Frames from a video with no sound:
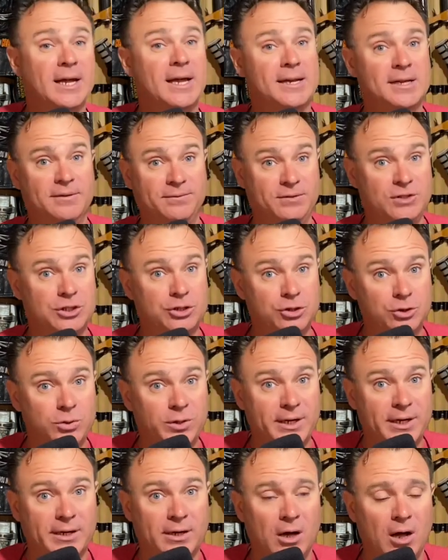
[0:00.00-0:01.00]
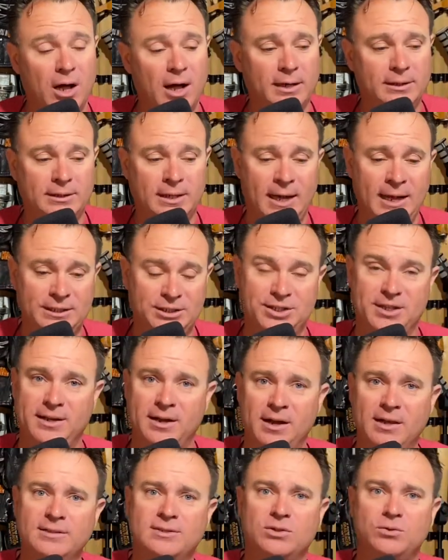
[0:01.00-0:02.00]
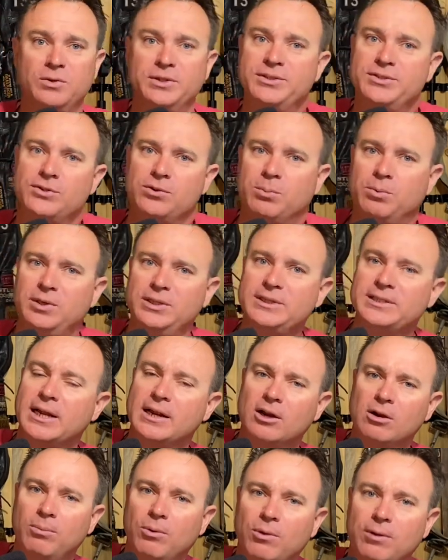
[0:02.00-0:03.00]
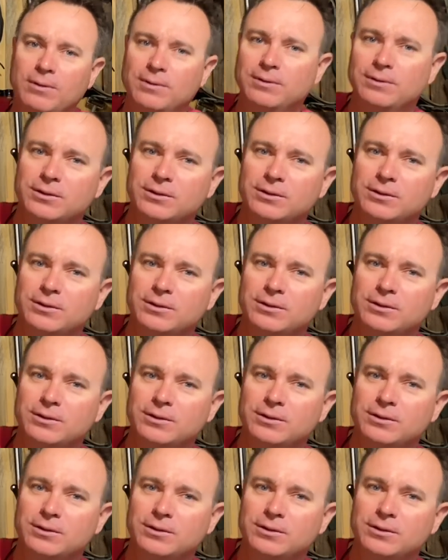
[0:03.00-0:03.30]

And if you do get caught, gosh, the consequences are pretty terrible.